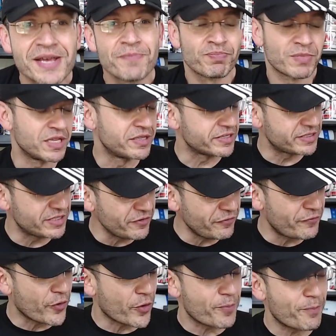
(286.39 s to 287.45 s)
In the
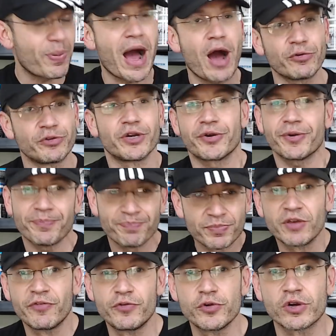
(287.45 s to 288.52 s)
C4 powder,
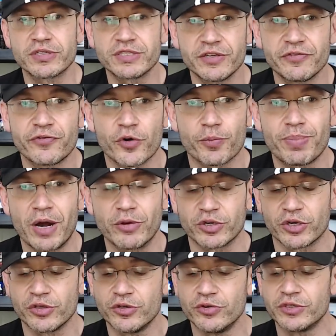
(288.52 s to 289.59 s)
if you're a C4 powder
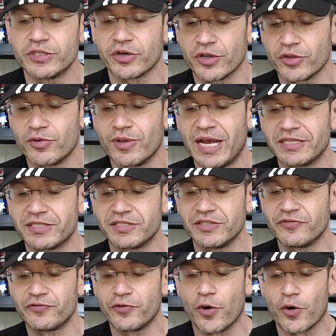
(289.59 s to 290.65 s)
user and you like
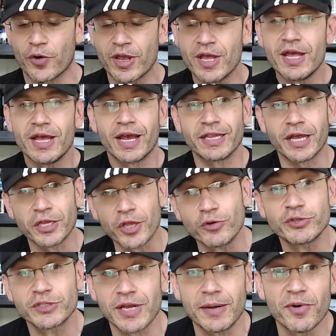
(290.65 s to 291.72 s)
C4, and I know
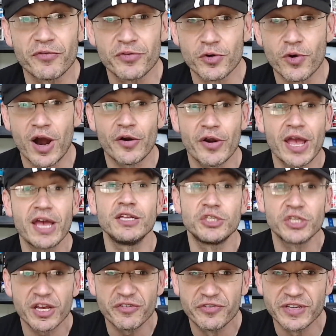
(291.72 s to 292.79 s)
some of you are, hey,
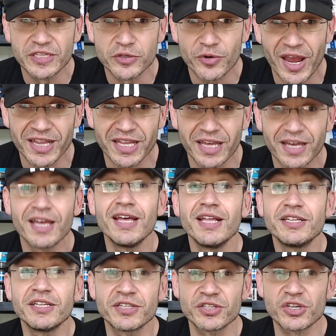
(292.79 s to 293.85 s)
JV Training,
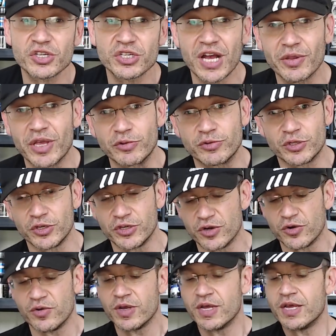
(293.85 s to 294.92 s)
this is a shout out to you,